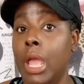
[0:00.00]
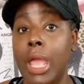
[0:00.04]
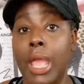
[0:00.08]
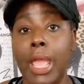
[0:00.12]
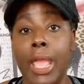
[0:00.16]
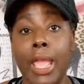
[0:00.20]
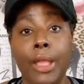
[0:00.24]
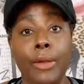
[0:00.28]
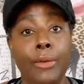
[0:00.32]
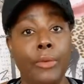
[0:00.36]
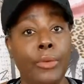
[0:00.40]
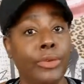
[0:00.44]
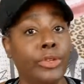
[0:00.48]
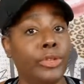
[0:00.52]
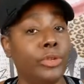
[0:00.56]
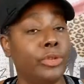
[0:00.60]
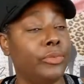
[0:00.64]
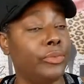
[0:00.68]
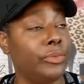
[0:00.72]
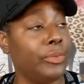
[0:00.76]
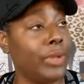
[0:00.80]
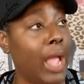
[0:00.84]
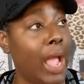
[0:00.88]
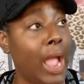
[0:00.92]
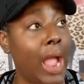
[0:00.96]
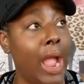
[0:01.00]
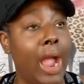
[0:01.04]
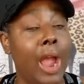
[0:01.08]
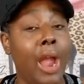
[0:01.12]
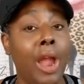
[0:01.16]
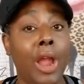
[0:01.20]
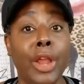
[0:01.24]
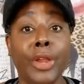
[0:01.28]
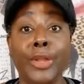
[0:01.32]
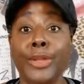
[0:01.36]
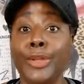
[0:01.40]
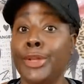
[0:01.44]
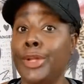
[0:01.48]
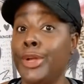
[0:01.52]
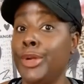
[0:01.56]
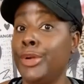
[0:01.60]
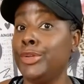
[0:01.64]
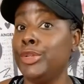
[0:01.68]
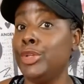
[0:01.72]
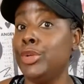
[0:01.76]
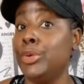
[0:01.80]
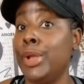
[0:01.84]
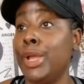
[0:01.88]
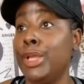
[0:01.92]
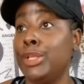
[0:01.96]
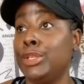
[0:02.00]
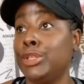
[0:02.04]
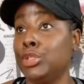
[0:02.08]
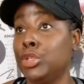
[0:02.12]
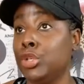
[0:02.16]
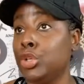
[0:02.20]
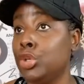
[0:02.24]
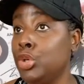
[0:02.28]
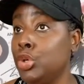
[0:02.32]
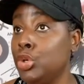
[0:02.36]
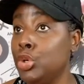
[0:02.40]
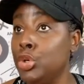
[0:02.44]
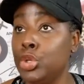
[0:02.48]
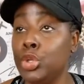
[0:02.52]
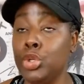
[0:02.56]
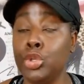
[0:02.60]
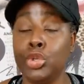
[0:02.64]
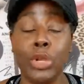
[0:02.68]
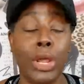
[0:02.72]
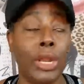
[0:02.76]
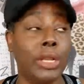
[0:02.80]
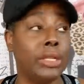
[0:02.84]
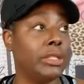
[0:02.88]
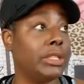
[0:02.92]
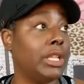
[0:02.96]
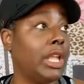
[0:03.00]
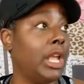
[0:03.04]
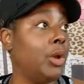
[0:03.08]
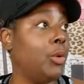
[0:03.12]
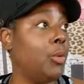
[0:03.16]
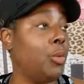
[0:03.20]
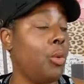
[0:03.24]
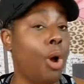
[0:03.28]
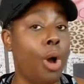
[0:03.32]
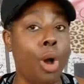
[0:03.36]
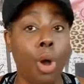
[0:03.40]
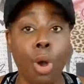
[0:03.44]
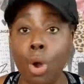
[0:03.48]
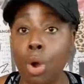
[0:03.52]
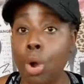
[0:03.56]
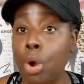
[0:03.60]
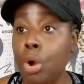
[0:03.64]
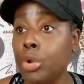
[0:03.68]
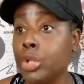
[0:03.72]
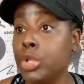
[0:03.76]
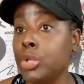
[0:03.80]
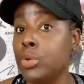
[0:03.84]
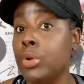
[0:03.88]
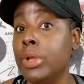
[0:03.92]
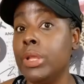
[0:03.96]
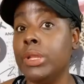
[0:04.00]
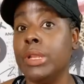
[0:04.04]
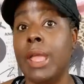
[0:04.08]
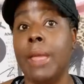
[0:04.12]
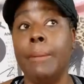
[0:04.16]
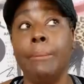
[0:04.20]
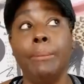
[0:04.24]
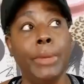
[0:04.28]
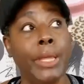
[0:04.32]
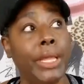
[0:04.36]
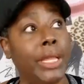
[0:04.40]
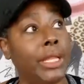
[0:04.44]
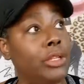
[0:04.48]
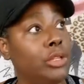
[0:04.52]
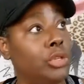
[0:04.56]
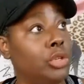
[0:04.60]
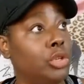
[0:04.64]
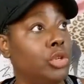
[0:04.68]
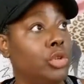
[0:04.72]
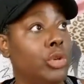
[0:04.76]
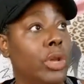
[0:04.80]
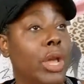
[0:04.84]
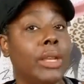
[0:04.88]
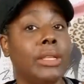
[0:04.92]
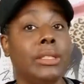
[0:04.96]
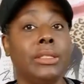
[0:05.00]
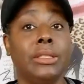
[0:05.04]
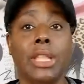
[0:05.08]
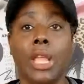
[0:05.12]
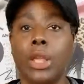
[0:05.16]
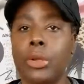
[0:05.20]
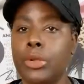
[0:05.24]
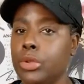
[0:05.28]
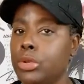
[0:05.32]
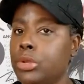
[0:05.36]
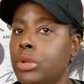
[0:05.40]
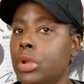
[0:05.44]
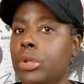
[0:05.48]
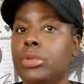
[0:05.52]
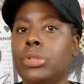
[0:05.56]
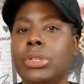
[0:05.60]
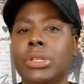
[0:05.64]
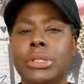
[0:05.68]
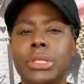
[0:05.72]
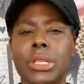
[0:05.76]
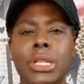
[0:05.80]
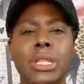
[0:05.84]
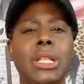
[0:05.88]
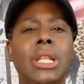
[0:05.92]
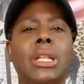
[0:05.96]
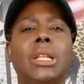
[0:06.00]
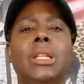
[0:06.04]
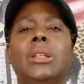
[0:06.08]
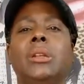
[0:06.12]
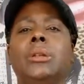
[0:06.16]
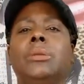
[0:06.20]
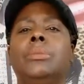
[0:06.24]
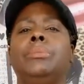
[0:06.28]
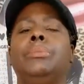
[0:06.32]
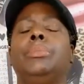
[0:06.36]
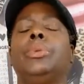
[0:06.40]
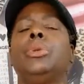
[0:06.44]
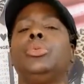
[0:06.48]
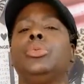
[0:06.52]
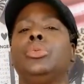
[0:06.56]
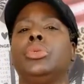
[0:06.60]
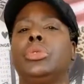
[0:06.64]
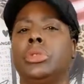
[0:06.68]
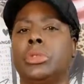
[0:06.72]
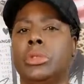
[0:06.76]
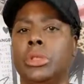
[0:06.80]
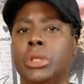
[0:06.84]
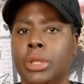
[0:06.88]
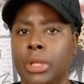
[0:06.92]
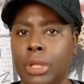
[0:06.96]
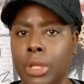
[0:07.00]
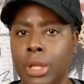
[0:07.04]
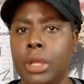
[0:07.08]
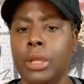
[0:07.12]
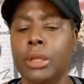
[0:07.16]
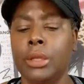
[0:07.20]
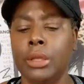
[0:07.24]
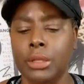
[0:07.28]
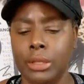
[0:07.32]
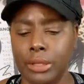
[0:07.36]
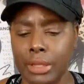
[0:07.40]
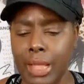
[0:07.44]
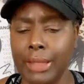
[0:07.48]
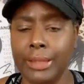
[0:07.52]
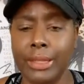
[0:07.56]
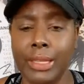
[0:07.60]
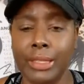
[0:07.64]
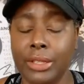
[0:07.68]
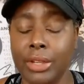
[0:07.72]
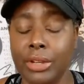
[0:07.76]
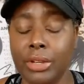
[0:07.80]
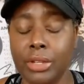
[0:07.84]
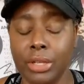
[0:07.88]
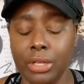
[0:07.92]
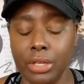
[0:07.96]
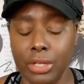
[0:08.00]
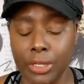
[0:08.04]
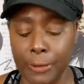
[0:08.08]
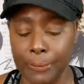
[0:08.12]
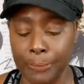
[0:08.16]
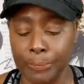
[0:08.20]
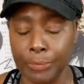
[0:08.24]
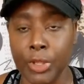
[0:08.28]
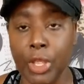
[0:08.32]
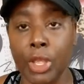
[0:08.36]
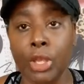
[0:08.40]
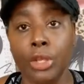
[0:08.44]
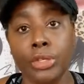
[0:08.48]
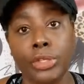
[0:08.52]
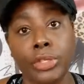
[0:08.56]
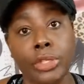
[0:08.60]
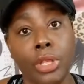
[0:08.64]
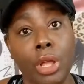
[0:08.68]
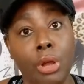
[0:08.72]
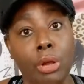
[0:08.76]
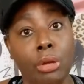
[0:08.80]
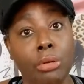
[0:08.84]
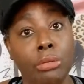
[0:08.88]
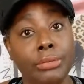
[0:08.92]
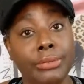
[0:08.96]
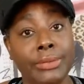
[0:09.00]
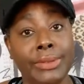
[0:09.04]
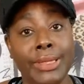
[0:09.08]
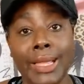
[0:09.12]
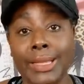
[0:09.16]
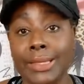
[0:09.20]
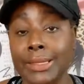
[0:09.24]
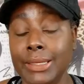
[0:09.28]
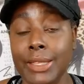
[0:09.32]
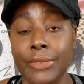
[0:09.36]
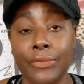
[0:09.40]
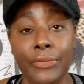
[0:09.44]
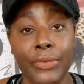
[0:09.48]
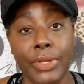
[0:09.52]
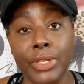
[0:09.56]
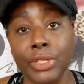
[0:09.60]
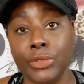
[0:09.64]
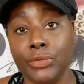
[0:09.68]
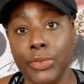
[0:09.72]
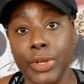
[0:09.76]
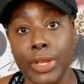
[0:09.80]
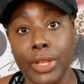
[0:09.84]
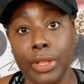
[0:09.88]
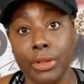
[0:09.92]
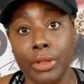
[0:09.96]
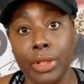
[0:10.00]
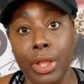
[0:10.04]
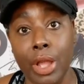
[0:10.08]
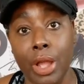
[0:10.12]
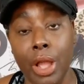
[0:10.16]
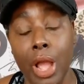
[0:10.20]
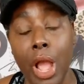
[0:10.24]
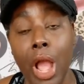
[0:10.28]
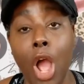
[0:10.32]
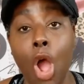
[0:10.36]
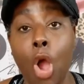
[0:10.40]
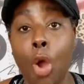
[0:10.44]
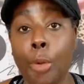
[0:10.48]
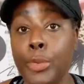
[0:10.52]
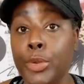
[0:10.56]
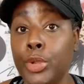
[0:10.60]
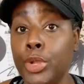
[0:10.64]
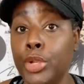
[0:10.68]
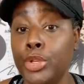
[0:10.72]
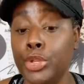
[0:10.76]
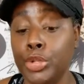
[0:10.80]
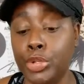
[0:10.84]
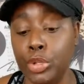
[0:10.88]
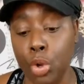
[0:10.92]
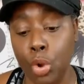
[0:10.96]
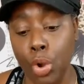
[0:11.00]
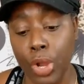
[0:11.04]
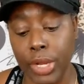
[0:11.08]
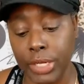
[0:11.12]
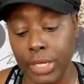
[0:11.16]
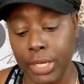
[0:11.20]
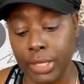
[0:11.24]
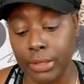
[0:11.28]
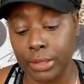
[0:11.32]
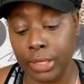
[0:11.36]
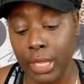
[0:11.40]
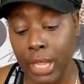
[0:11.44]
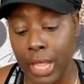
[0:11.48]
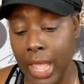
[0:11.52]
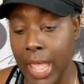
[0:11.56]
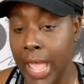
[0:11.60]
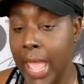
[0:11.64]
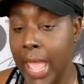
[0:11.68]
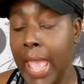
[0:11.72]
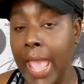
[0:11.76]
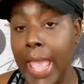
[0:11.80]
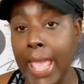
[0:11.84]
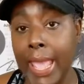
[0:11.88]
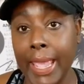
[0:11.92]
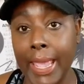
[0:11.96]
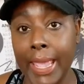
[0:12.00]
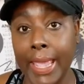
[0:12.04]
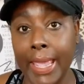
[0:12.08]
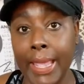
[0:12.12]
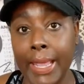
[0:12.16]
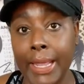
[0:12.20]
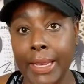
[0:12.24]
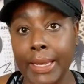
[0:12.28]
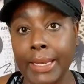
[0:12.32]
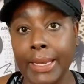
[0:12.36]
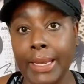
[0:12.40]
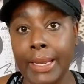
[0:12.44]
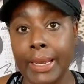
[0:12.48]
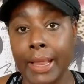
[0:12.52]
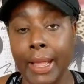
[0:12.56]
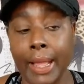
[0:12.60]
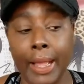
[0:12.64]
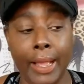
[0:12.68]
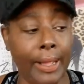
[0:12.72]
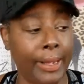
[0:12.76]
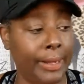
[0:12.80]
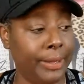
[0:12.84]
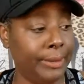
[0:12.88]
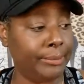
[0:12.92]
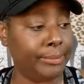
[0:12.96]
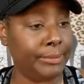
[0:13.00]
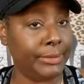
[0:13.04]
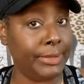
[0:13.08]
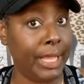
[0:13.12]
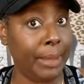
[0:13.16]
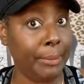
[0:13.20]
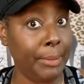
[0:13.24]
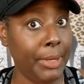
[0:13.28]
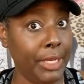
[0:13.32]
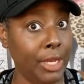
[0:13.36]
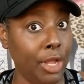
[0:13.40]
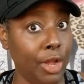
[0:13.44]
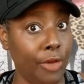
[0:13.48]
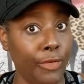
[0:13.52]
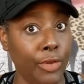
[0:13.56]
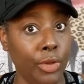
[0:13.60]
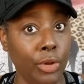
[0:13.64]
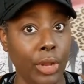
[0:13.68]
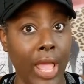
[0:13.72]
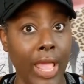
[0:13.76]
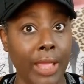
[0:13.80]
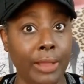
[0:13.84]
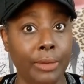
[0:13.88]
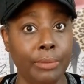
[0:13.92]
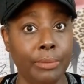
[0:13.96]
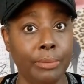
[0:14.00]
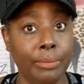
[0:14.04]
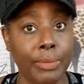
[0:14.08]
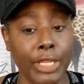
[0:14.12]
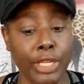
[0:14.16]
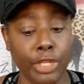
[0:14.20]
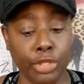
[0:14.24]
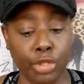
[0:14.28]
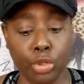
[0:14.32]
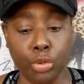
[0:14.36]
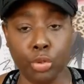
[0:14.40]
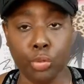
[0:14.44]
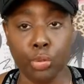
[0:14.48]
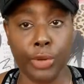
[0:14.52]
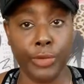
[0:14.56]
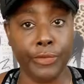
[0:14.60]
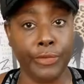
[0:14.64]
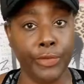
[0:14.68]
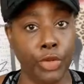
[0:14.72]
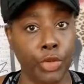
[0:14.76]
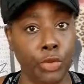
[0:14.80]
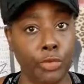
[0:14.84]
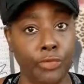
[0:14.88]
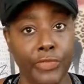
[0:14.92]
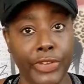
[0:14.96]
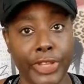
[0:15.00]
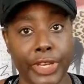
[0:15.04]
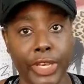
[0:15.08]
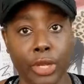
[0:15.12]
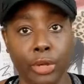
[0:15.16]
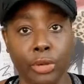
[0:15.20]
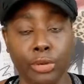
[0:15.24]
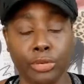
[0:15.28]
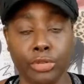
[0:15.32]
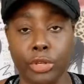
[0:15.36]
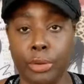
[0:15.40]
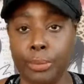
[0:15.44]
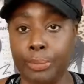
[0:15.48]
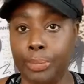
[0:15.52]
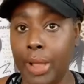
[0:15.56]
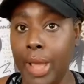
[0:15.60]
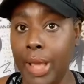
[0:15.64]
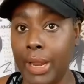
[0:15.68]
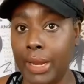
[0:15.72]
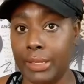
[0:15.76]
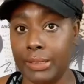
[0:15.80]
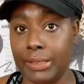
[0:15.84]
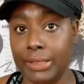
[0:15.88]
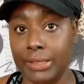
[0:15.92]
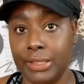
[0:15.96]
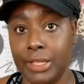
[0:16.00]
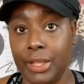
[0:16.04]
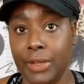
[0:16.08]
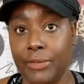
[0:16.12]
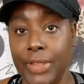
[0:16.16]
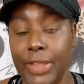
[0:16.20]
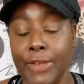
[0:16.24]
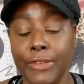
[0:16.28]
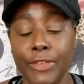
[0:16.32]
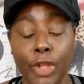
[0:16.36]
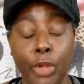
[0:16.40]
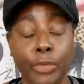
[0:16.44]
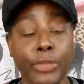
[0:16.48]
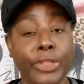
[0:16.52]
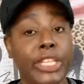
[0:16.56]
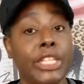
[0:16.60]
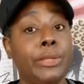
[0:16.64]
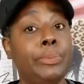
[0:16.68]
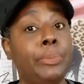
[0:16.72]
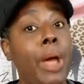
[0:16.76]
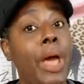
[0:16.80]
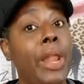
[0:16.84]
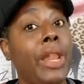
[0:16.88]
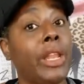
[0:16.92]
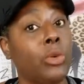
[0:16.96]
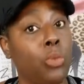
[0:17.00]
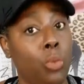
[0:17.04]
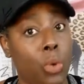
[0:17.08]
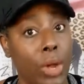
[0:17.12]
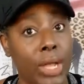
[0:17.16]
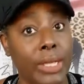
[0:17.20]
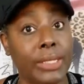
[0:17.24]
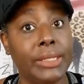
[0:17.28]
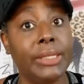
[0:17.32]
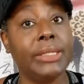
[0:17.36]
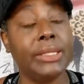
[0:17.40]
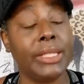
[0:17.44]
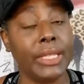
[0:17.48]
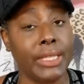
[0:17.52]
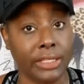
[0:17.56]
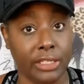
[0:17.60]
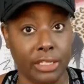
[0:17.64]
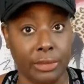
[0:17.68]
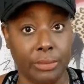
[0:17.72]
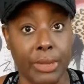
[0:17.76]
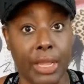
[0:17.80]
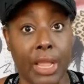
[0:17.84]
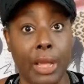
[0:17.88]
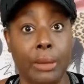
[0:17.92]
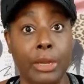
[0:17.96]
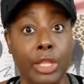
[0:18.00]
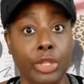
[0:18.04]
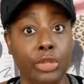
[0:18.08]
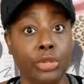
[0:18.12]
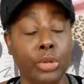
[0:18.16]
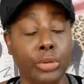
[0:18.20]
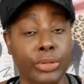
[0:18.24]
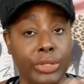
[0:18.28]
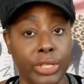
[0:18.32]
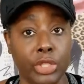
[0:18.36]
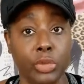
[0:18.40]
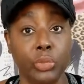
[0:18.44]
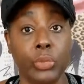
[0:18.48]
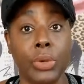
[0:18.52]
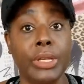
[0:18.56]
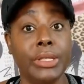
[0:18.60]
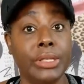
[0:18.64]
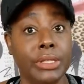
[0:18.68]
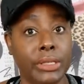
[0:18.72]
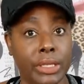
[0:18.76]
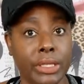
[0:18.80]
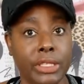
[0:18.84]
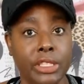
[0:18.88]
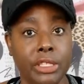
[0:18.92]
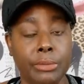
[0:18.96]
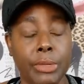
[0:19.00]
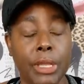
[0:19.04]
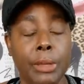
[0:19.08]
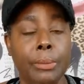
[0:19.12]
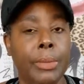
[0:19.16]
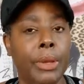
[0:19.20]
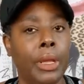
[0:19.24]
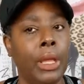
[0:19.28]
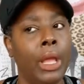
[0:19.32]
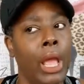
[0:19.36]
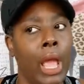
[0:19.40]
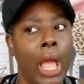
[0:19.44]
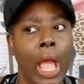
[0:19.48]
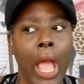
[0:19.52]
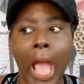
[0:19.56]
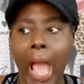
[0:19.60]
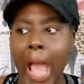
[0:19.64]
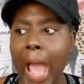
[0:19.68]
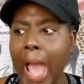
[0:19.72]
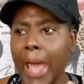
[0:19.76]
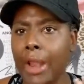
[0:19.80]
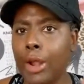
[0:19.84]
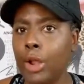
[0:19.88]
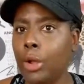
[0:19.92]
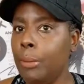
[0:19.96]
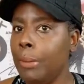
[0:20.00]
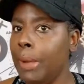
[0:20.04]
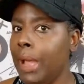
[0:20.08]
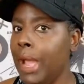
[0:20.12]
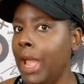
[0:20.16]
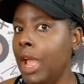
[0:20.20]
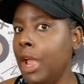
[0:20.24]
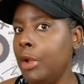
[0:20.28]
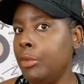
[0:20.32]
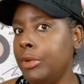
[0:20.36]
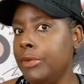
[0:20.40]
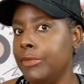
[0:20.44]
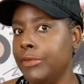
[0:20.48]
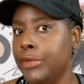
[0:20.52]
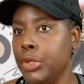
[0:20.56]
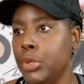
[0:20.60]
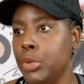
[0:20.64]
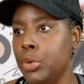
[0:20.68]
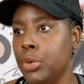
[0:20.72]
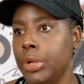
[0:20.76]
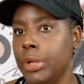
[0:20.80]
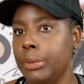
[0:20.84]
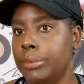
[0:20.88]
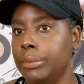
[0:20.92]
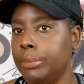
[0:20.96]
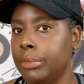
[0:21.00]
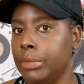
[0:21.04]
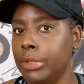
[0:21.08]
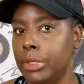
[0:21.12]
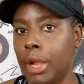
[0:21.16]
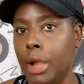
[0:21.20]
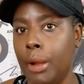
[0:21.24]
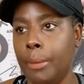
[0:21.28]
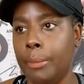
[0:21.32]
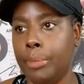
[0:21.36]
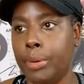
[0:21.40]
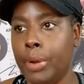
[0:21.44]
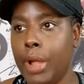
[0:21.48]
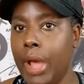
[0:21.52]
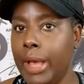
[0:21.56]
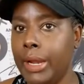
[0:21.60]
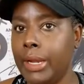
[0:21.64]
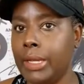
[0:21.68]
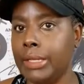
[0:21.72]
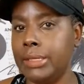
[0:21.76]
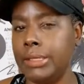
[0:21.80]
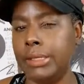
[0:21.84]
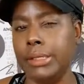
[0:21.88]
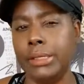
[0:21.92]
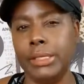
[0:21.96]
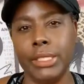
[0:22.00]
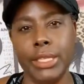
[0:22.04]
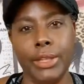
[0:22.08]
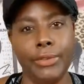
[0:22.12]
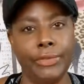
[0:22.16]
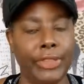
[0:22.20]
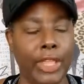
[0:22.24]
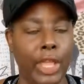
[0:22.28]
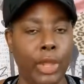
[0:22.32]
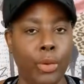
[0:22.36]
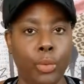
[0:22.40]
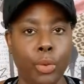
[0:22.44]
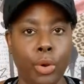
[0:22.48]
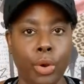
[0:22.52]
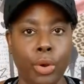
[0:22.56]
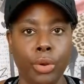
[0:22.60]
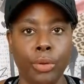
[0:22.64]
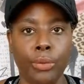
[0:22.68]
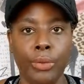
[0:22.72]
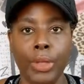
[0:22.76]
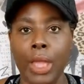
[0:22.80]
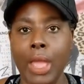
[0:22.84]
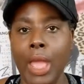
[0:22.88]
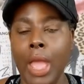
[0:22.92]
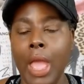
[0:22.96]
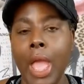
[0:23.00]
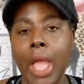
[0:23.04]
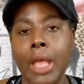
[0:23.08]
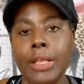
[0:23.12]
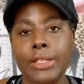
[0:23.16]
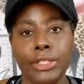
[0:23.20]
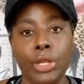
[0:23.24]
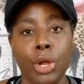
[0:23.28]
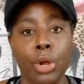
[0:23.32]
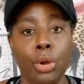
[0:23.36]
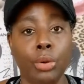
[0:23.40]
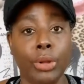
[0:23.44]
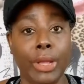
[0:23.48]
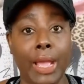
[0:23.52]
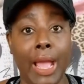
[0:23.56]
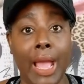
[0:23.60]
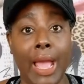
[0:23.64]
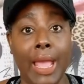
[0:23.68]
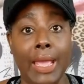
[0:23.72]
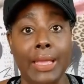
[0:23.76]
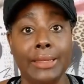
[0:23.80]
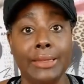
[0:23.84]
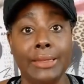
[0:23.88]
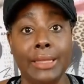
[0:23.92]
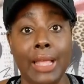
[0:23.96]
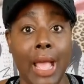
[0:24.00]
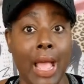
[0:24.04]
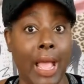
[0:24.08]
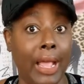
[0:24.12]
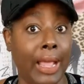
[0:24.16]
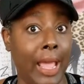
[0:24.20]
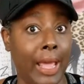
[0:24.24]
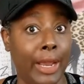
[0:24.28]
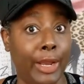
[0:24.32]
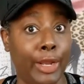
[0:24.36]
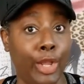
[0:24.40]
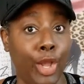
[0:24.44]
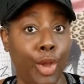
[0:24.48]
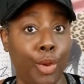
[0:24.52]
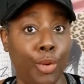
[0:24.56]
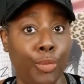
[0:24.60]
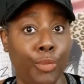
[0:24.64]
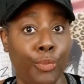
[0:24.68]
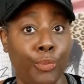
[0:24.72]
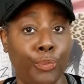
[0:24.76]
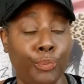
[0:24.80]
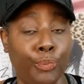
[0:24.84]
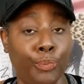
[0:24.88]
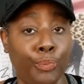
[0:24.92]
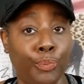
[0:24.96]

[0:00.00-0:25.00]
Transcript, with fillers: and when you're tired, you know, you at school, you trying to stay woke, you in that meeting, you trying to stay, you know, you just need a little boost. I think they're good. So that's it for this video, y'all. I hope you enjoyed it. And um, let me know if you like me to do review videos on products and stuff. Even though this product was sent to me, I'm letting you know this was sent to me, but I don't mind reviewing um, products and see if they work. So guys, I gotta go.